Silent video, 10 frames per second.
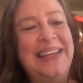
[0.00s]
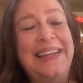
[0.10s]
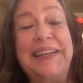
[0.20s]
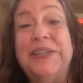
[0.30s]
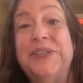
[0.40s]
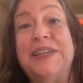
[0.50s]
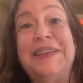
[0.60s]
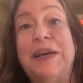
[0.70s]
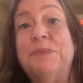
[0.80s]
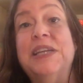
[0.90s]
including
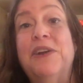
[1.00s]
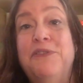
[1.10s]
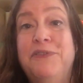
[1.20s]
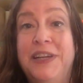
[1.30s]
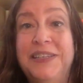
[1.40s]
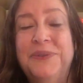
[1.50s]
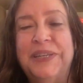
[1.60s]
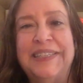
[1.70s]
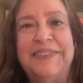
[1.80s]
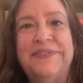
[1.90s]
the Uptown Funk
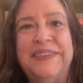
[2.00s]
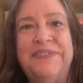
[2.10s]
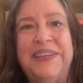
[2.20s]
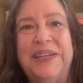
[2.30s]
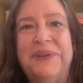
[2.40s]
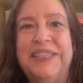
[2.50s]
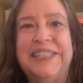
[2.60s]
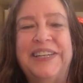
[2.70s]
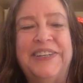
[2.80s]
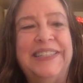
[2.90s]
one, if anyone
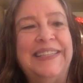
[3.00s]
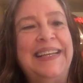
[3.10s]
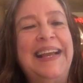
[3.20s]
is curious.